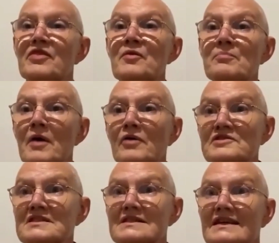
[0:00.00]
the
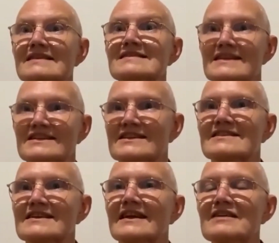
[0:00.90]
most
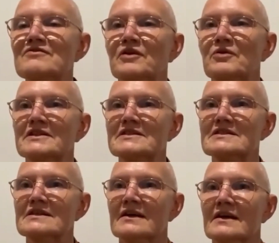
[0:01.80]
conditioned and
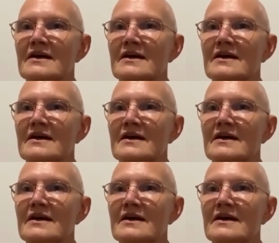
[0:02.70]
influenced.